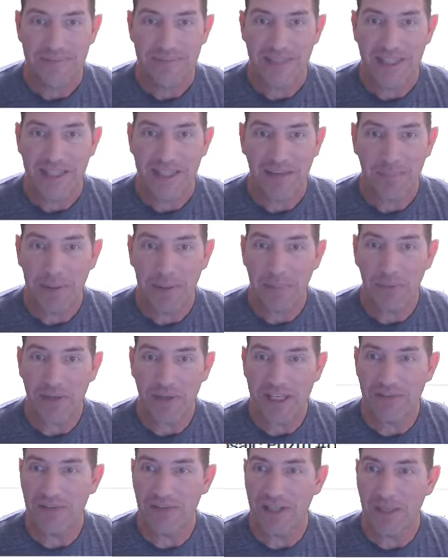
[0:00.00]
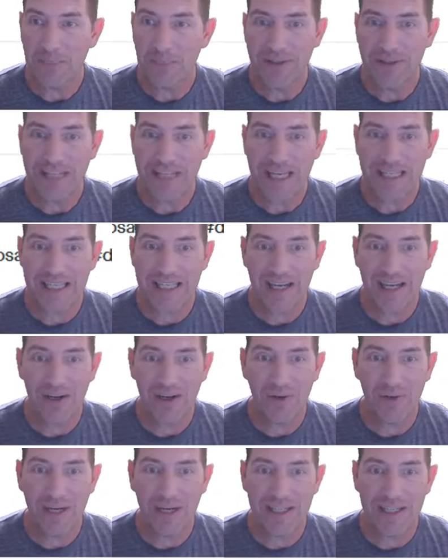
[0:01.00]
Have people given up on that cat
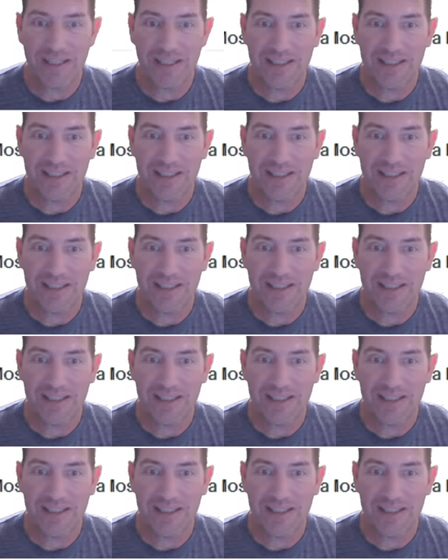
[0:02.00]
already?